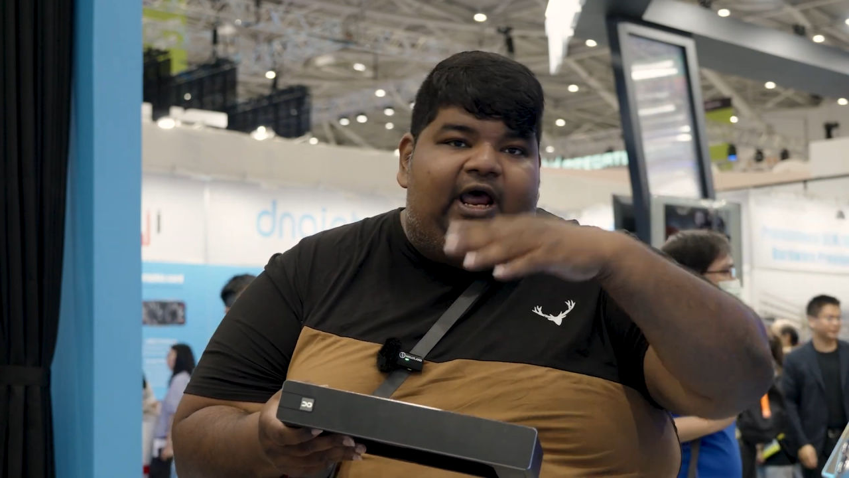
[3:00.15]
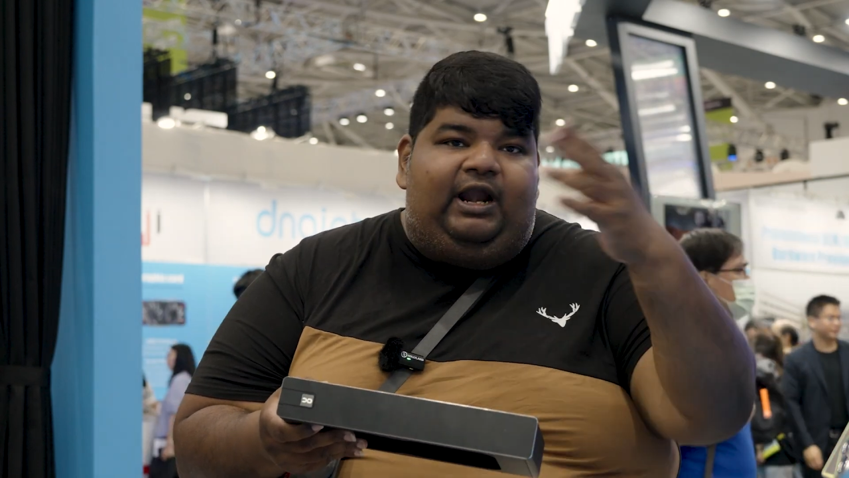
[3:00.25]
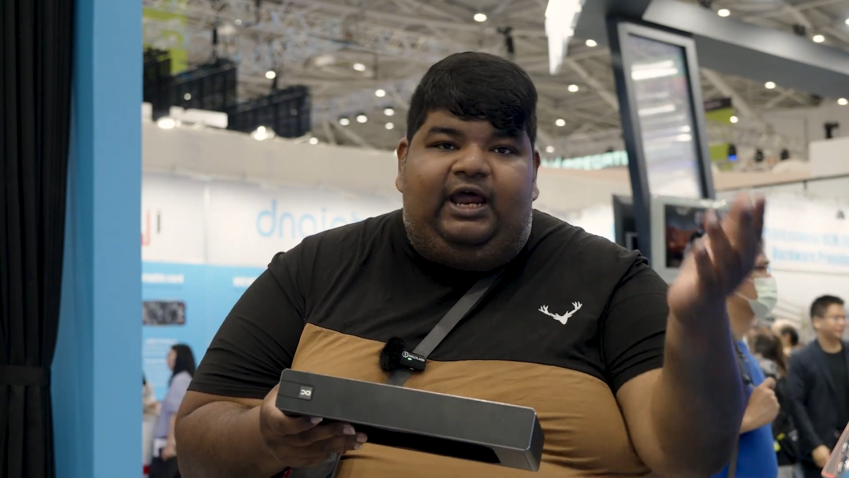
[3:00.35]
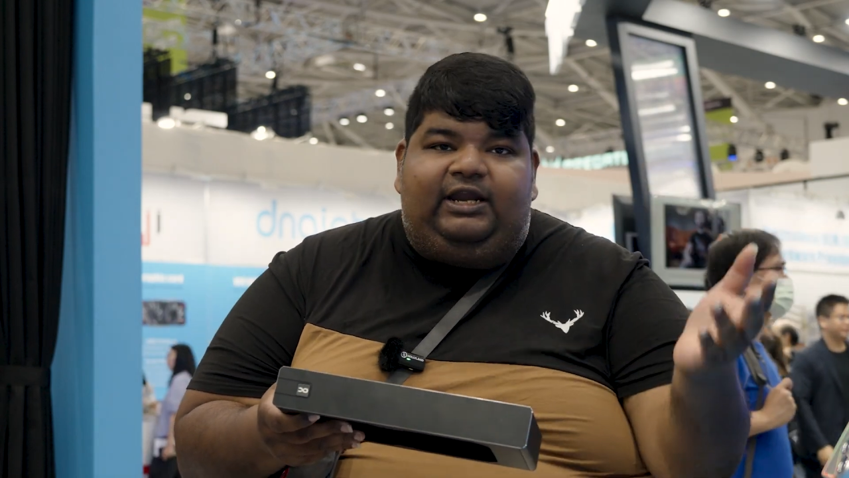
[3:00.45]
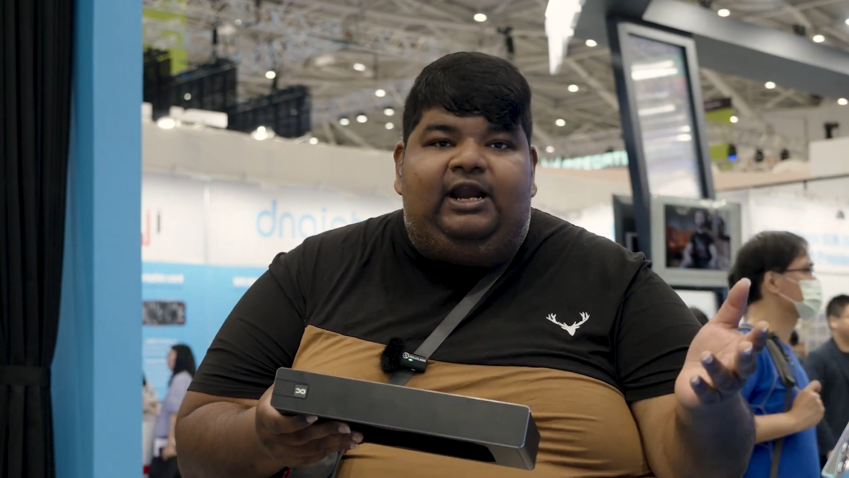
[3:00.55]

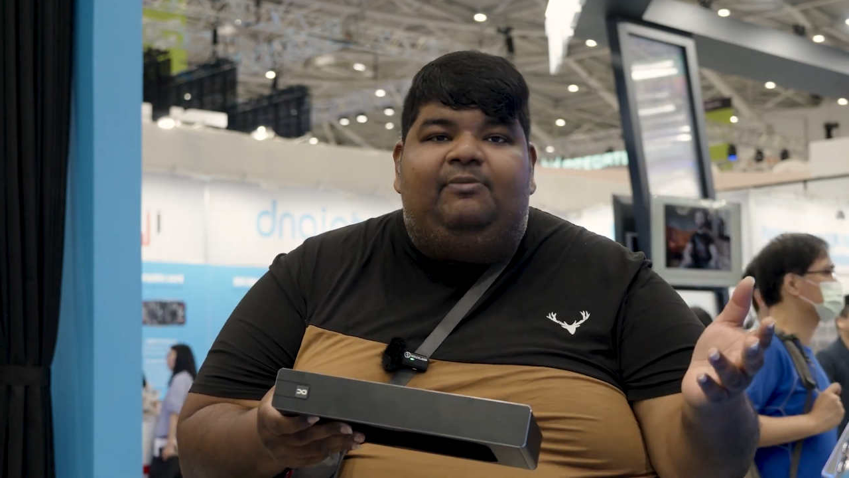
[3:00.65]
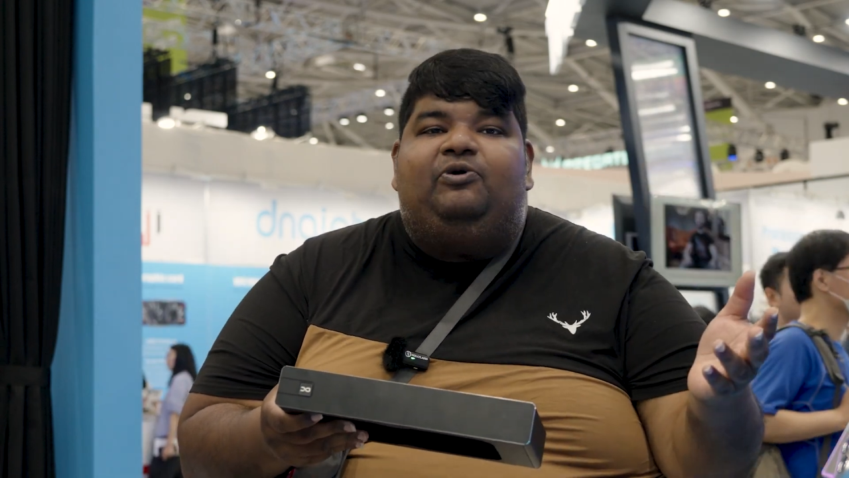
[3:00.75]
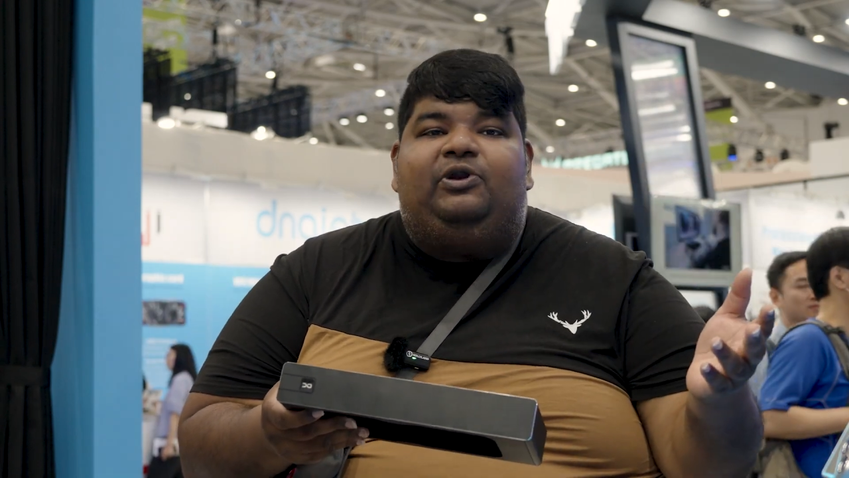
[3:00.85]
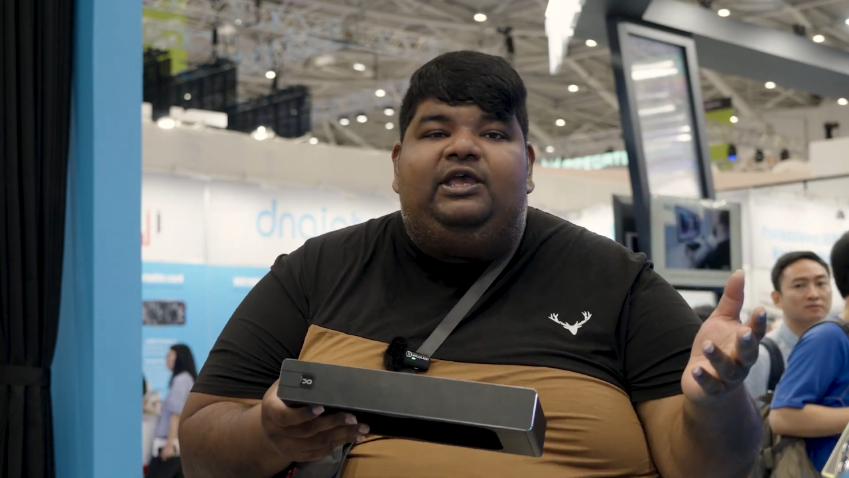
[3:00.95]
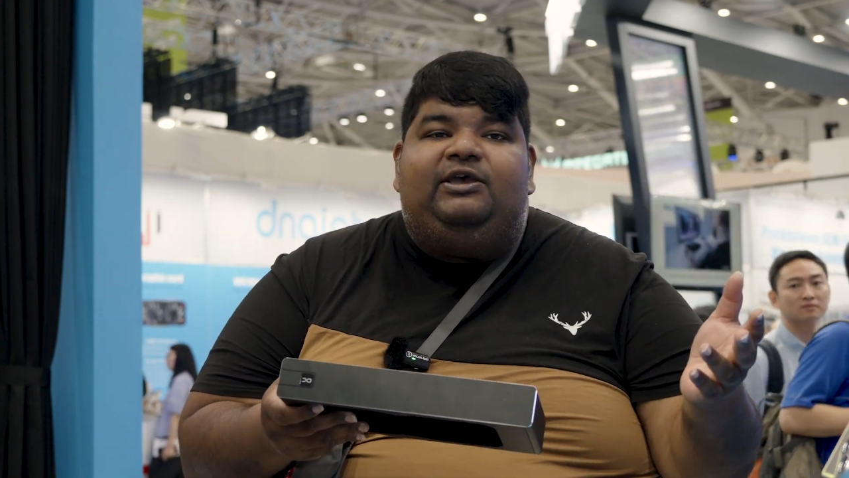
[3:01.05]
lighten up
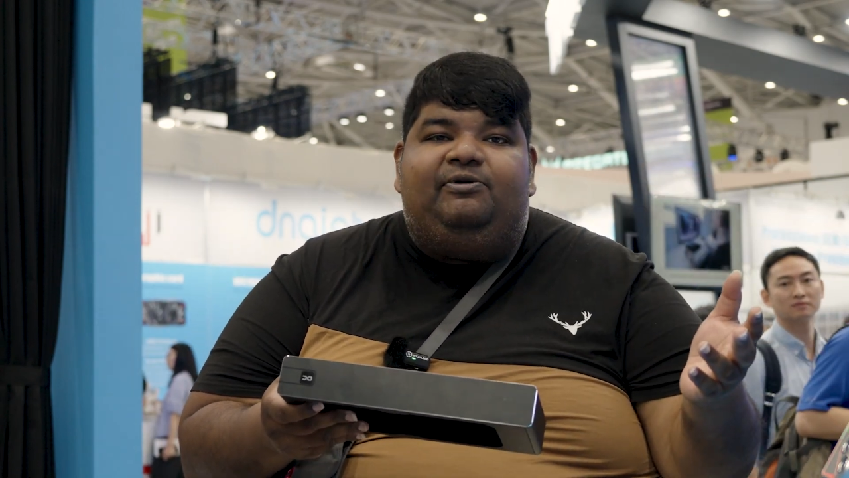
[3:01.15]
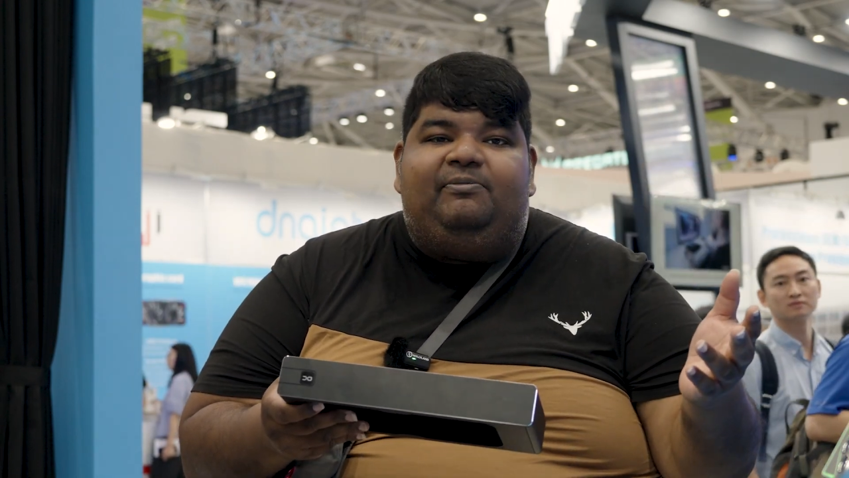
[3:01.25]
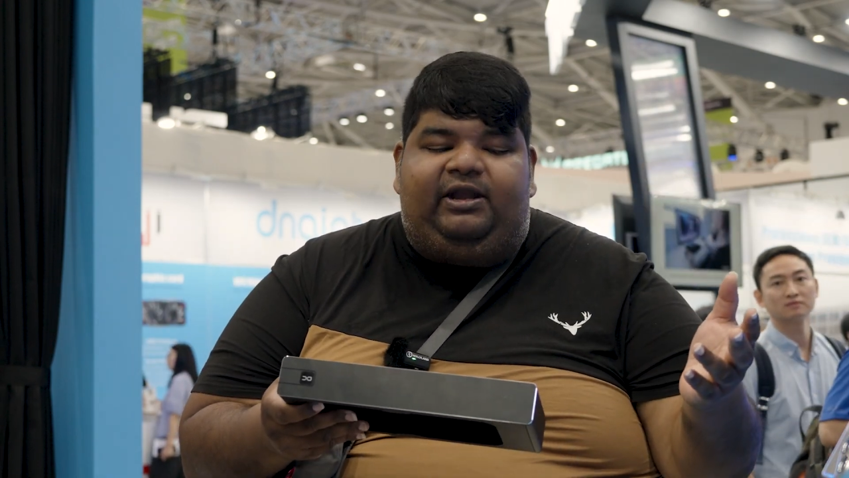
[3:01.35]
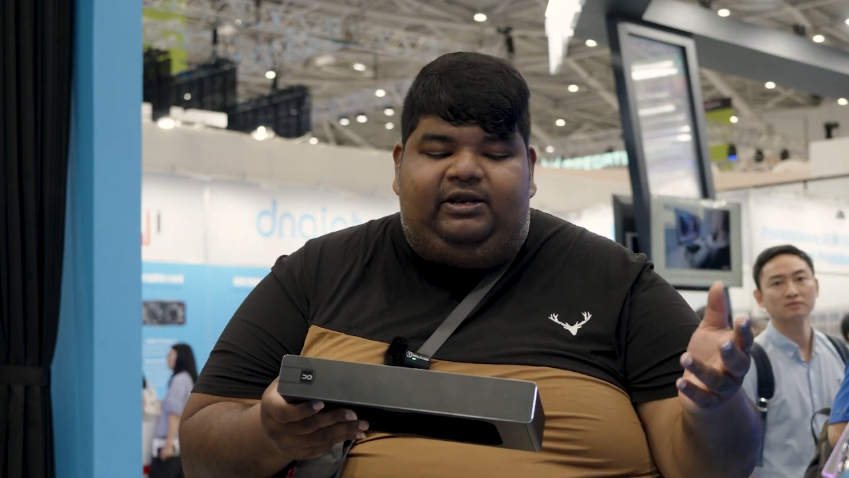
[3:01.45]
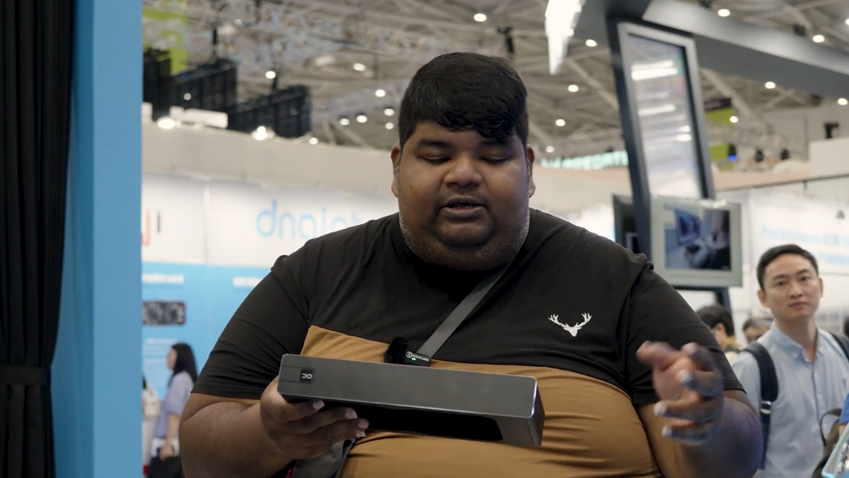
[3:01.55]
your rig even
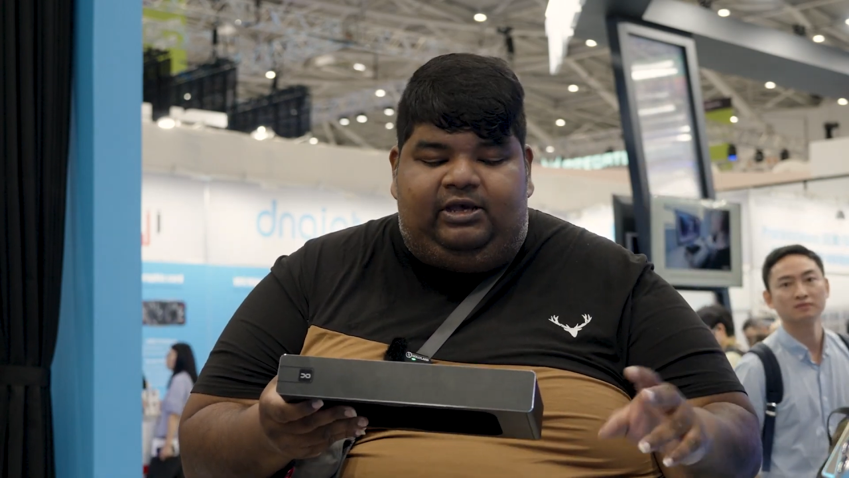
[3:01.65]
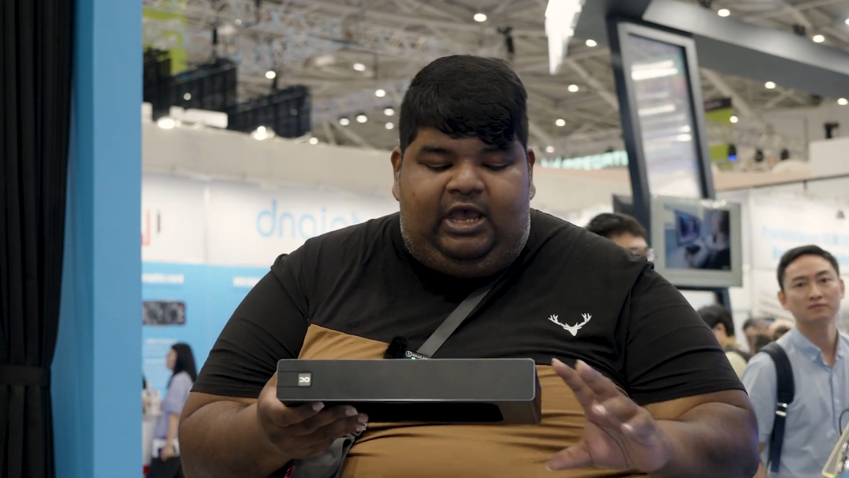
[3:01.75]
better.